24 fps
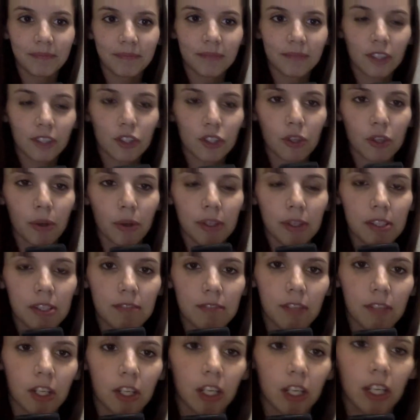So it's
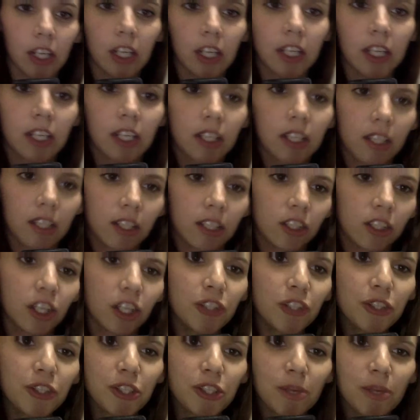for
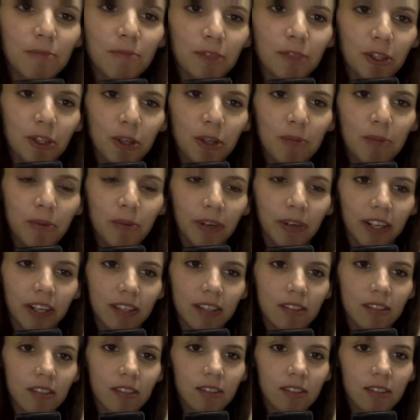laundry soap for newborns.